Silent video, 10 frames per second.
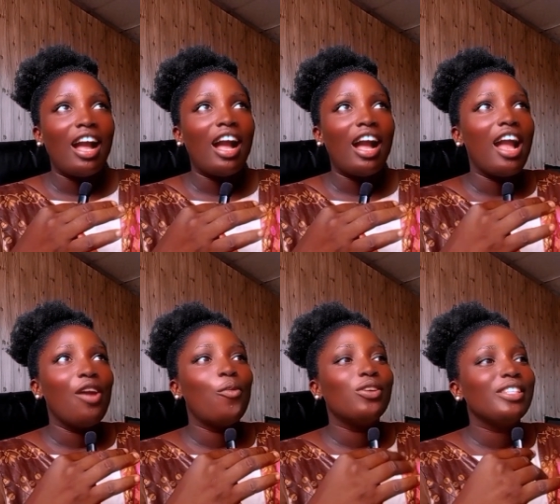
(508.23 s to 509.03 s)
i
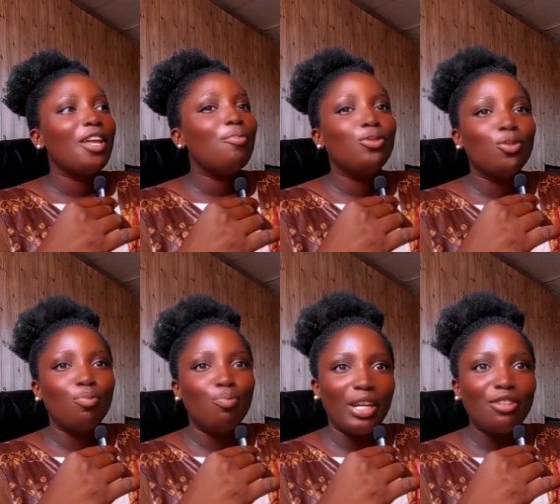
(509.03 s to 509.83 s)
was able to
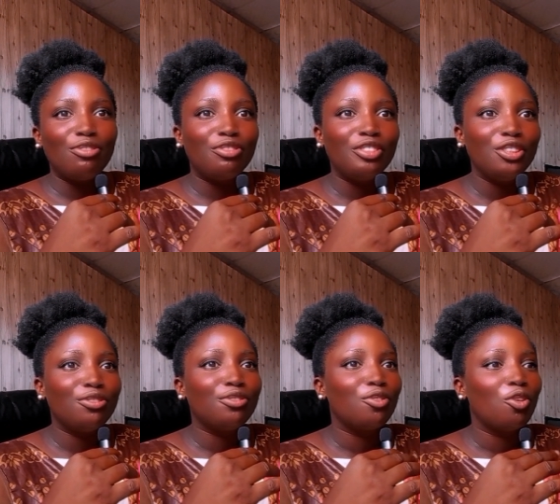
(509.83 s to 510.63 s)
break free
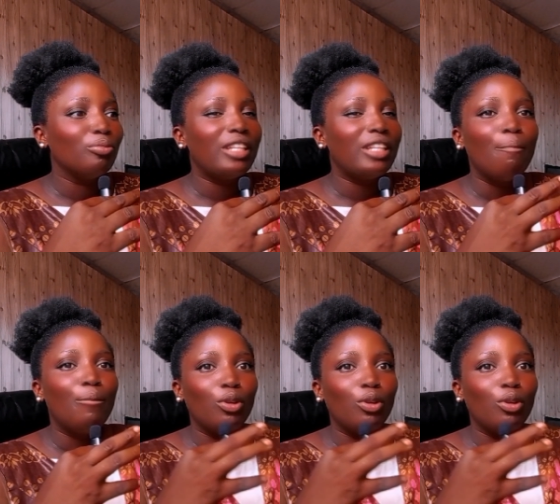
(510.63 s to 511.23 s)
from that